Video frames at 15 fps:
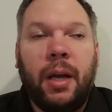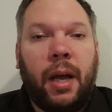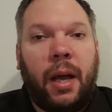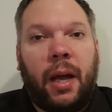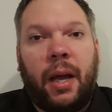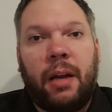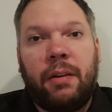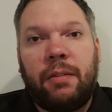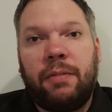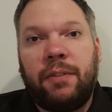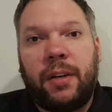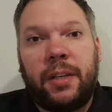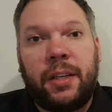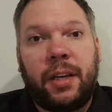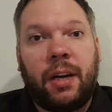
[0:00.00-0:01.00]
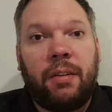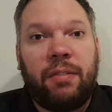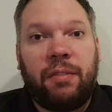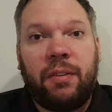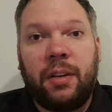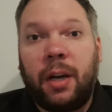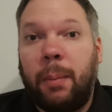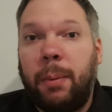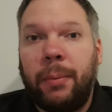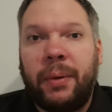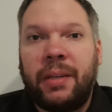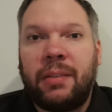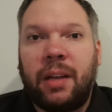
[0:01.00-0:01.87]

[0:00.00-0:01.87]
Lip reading: And funny enough, a couple of weeks